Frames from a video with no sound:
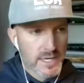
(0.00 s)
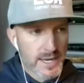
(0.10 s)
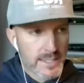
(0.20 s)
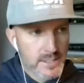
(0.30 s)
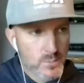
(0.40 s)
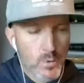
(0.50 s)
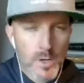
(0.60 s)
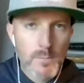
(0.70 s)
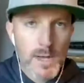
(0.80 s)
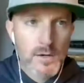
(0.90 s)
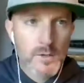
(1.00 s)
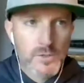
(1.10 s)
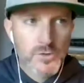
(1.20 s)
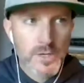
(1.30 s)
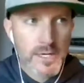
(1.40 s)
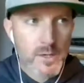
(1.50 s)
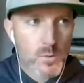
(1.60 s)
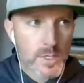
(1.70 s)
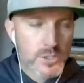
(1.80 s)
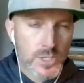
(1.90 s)
to ask, what about creating
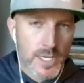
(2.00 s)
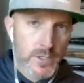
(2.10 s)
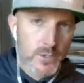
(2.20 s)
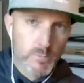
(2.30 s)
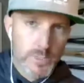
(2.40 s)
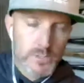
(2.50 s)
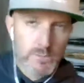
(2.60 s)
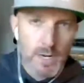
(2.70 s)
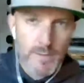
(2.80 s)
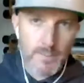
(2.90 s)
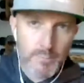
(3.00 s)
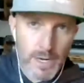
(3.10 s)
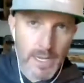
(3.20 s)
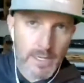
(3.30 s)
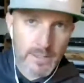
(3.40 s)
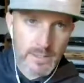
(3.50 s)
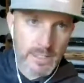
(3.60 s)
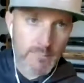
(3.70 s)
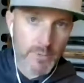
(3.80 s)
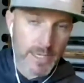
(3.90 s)
one channel built around the brand, the
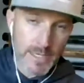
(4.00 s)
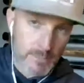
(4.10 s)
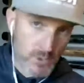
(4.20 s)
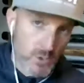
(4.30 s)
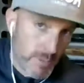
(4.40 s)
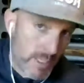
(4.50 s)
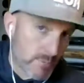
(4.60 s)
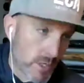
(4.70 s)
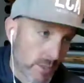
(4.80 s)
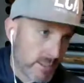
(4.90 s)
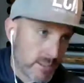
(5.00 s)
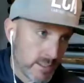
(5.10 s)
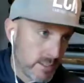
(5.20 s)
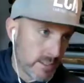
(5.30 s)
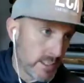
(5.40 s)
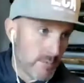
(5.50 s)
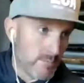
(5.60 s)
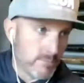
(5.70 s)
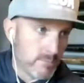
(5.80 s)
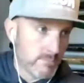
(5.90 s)
team brand? I'm assuming I'm talking to the
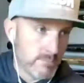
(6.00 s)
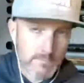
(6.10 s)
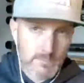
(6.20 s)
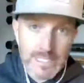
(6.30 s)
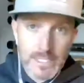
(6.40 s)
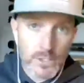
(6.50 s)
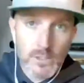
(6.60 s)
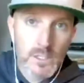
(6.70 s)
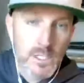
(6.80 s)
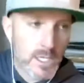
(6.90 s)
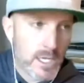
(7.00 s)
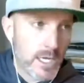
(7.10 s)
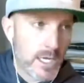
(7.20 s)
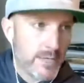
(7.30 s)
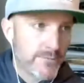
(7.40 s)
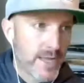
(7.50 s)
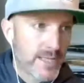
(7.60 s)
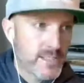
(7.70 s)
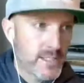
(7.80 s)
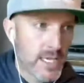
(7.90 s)
team leader. Uh, if mm-hmm.
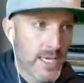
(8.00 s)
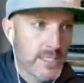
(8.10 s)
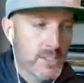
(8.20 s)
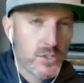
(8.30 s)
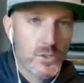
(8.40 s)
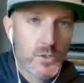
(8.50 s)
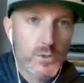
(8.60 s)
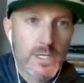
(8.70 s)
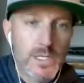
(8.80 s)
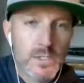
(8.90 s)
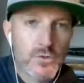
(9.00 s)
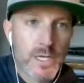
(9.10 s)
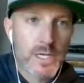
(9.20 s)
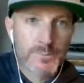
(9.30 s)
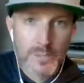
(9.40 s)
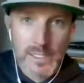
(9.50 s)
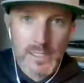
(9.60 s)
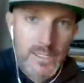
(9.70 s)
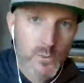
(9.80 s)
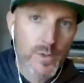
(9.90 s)
that's the case, do you then create
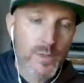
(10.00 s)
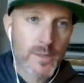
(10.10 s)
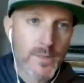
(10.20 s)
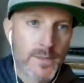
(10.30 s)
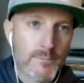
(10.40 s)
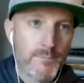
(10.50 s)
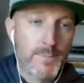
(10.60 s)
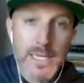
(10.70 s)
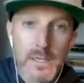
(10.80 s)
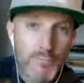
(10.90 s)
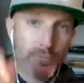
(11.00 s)
playlists within the big